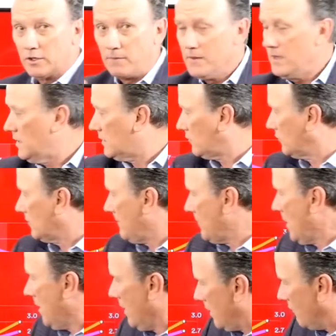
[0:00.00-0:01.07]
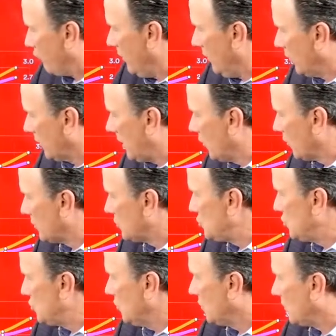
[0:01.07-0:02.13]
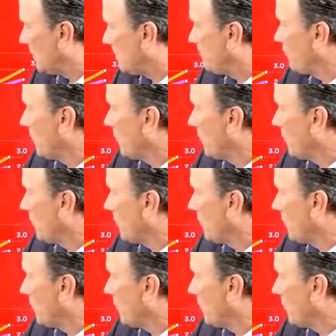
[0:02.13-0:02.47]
at this. If we look here in June,